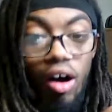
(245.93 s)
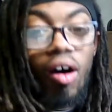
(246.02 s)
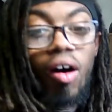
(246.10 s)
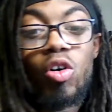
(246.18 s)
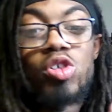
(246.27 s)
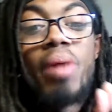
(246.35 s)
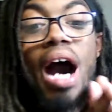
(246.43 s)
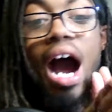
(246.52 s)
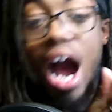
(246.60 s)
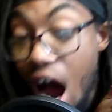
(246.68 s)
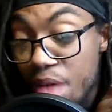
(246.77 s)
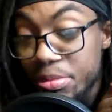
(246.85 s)
Oh, you
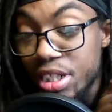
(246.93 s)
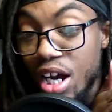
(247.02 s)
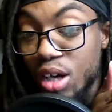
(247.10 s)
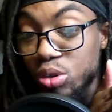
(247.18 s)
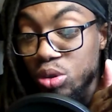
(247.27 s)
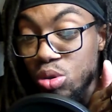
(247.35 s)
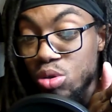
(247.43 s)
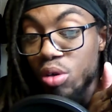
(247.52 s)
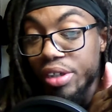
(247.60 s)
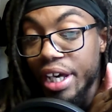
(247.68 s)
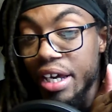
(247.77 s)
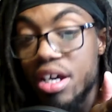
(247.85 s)
behind me now too?
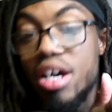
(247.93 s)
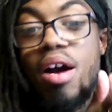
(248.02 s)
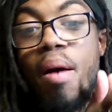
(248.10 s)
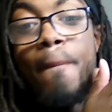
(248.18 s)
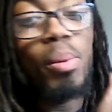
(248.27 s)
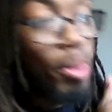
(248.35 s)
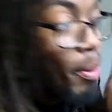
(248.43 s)
Okay. Boom, boom,